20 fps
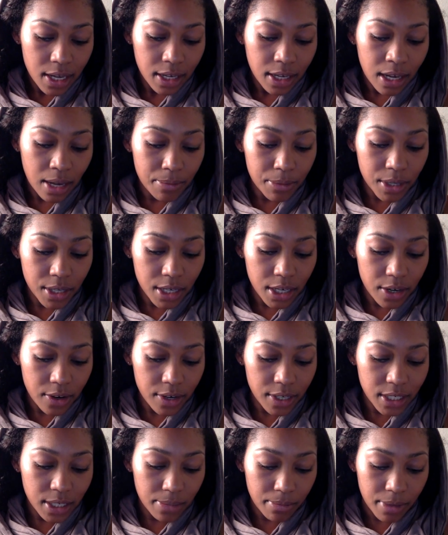Come ye near
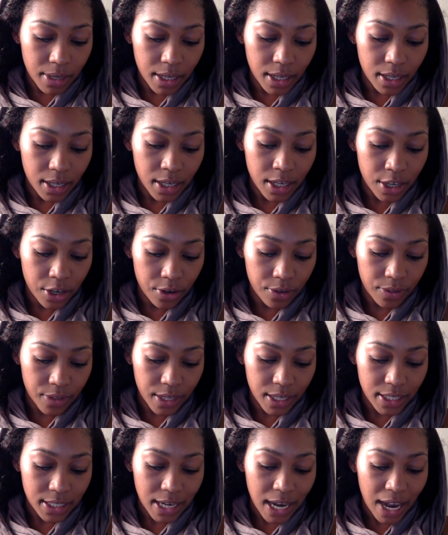unto me, hear
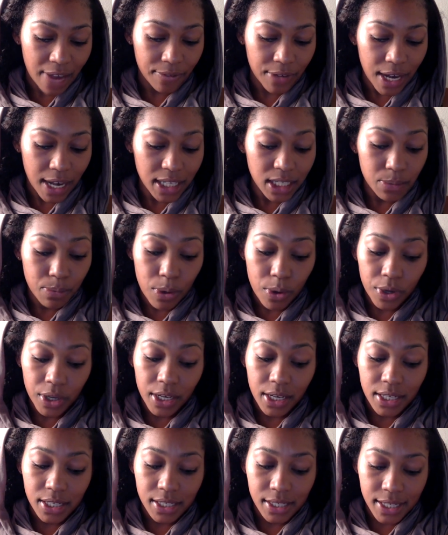this. I have not spoken
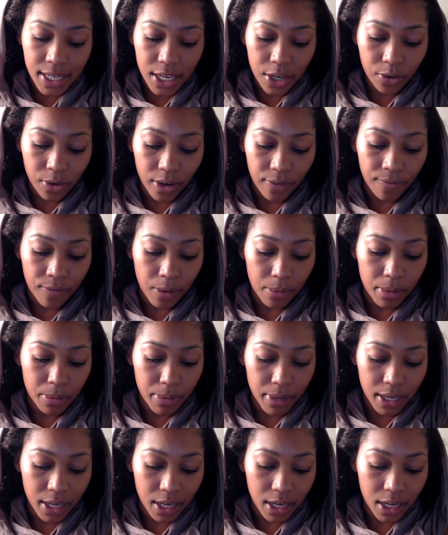in secret from the
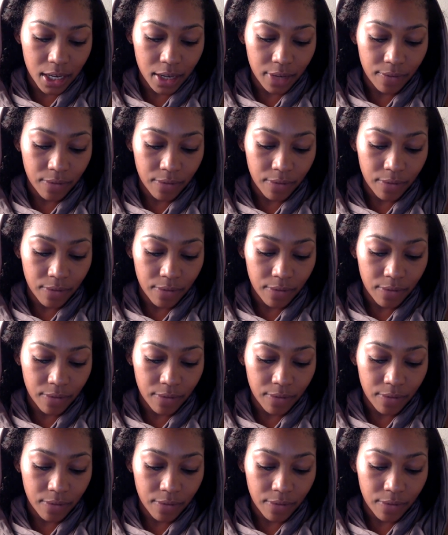beginning.